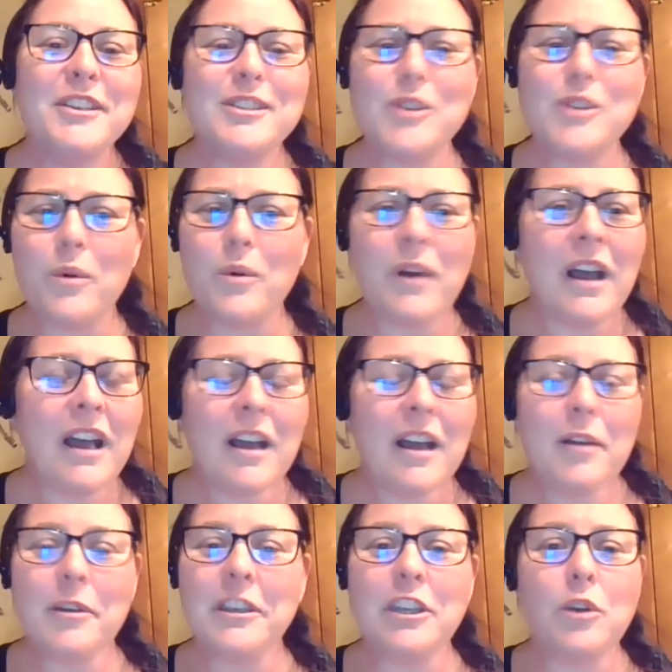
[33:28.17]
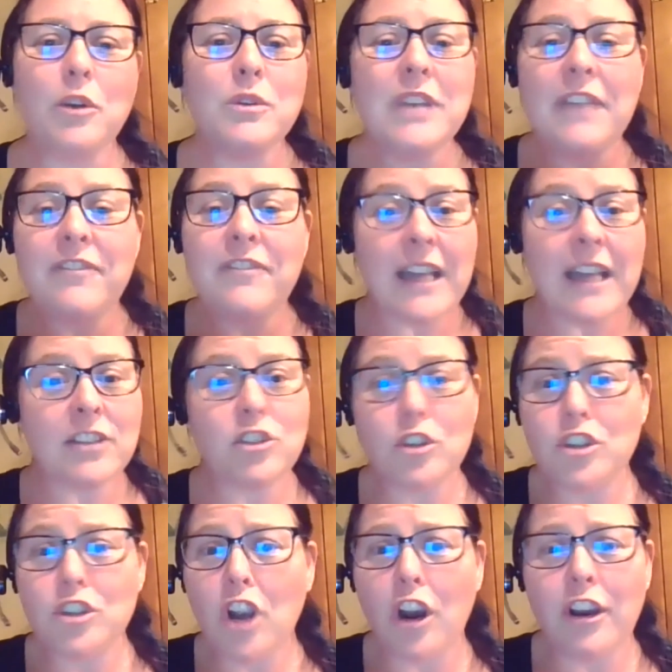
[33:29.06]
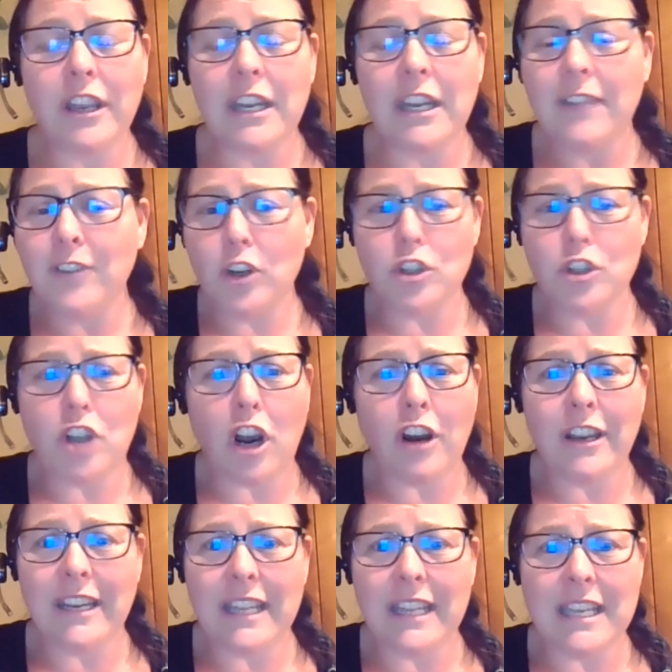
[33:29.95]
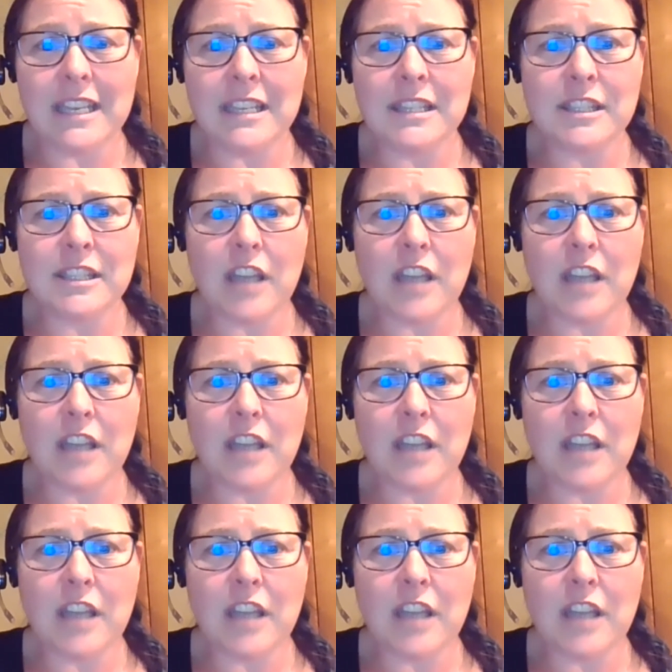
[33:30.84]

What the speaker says: So, if that's your target, if your target is